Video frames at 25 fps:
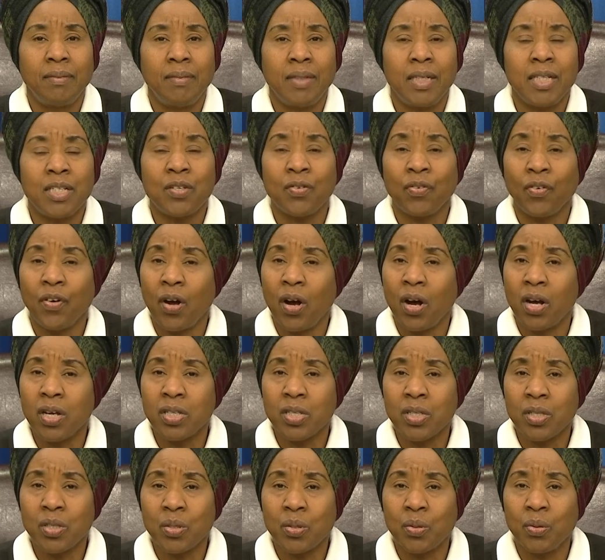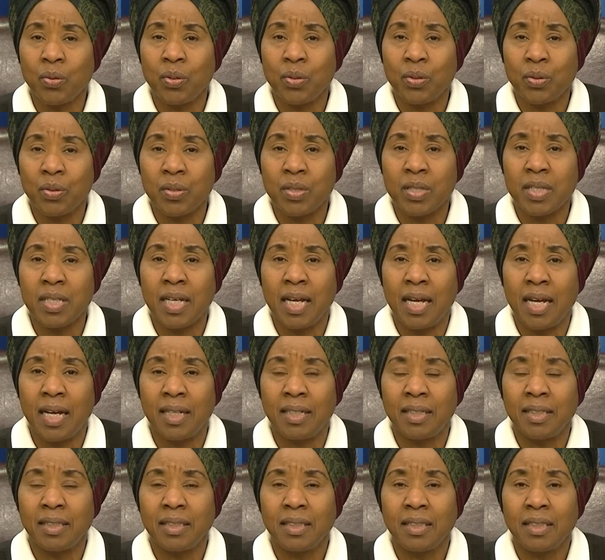it's for us to
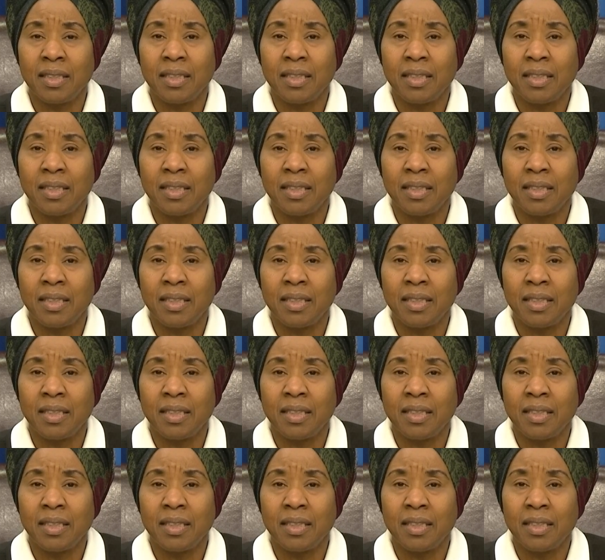understand